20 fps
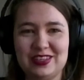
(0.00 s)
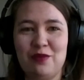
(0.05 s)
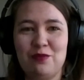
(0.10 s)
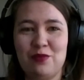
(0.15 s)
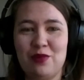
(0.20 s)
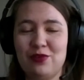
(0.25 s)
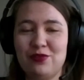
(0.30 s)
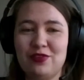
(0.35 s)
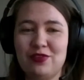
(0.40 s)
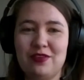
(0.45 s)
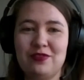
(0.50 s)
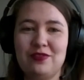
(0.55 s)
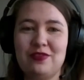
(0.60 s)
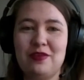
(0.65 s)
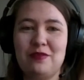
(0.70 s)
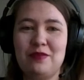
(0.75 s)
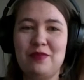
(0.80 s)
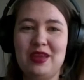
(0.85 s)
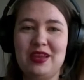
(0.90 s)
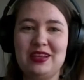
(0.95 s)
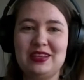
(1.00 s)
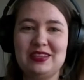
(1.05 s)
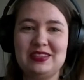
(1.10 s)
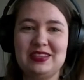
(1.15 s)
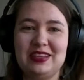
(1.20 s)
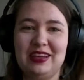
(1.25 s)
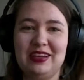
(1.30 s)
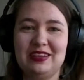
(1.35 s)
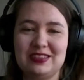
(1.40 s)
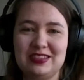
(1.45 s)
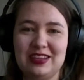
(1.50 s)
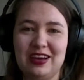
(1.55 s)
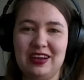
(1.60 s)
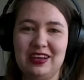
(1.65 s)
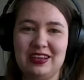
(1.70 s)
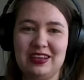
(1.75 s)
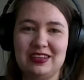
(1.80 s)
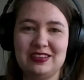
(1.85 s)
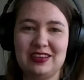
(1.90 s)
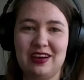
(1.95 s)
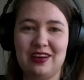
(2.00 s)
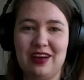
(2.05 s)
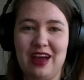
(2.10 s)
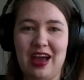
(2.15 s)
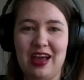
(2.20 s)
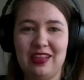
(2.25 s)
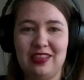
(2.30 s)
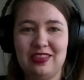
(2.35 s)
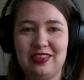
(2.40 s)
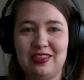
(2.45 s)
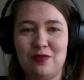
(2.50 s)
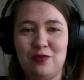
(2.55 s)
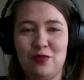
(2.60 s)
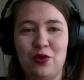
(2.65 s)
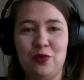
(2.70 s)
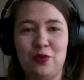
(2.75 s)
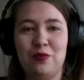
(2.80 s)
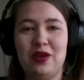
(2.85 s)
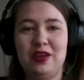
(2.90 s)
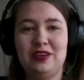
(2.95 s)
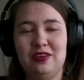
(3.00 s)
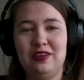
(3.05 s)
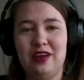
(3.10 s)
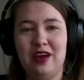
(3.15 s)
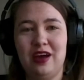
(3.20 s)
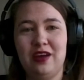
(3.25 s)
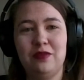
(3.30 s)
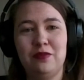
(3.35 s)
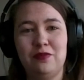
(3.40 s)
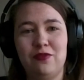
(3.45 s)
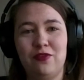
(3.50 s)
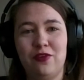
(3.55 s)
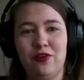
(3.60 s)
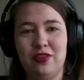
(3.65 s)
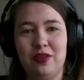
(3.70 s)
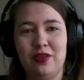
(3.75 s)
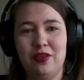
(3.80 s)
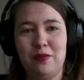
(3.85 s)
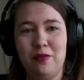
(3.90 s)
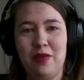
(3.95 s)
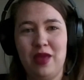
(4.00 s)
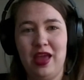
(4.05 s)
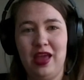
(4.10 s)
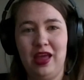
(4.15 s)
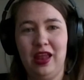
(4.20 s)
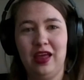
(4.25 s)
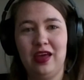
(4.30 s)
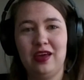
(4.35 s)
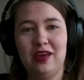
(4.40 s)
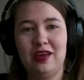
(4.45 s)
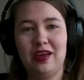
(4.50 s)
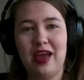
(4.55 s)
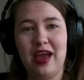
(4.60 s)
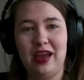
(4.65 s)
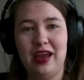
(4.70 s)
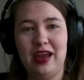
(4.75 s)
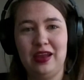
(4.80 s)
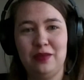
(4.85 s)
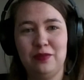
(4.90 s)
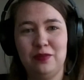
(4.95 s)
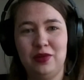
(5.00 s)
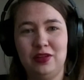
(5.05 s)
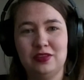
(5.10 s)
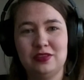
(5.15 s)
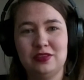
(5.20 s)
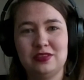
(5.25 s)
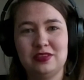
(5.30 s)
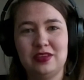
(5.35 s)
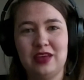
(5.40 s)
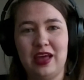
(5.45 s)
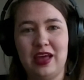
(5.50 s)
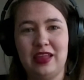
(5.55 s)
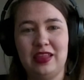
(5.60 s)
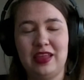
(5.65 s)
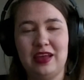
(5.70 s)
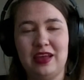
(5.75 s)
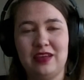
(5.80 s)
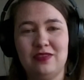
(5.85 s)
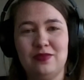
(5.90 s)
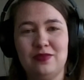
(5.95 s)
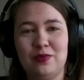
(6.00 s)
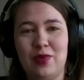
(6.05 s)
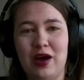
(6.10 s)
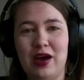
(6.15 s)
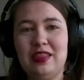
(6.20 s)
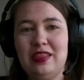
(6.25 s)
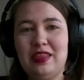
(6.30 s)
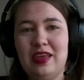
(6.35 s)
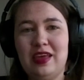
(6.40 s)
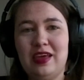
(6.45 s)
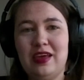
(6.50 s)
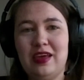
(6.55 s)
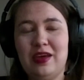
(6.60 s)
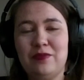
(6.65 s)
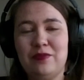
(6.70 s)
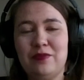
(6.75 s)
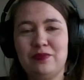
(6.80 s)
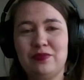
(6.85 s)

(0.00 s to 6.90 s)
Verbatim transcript: Most of the medicine studies are at the moment done for the male animals and that's why the